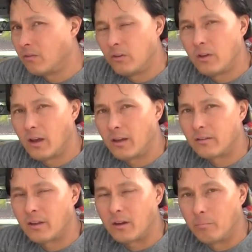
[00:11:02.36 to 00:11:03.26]
giving you
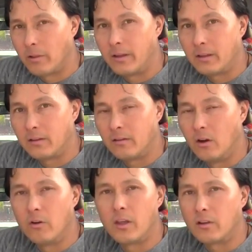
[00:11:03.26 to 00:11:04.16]
guys like a blanket,
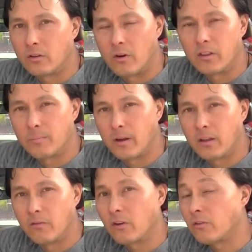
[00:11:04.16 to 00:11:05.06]
oh yeah, it's alright to buy
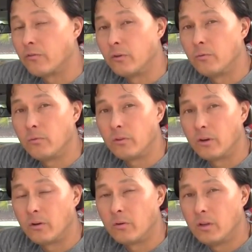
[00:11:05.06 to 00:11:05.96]
conventional food,
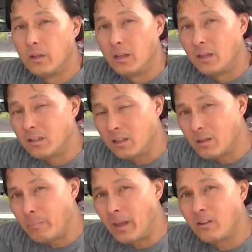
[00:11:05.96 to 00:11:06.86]
you know. It, it
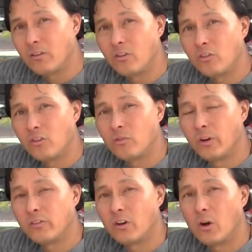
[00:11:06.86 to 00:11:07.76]
depends on your
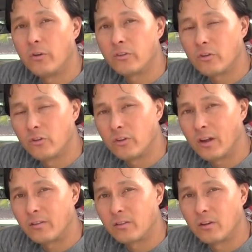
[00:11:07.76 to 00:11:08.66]
situation. I always encourage you
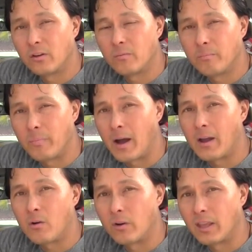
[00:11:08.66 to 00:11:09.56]
guys to
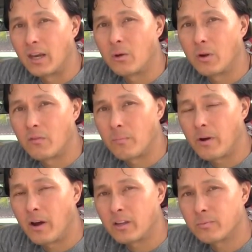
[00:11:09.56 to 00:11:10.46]
buy organic whenever
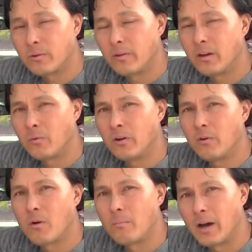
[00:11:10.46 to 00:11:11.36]
possible, and I want
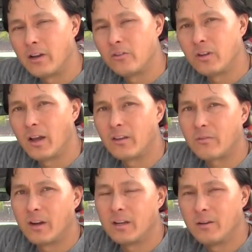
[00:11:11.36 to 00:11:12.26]
to remind you
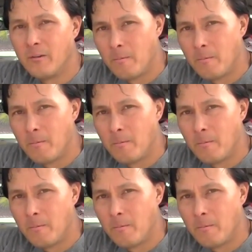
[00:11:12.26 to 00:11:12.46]
guys, right,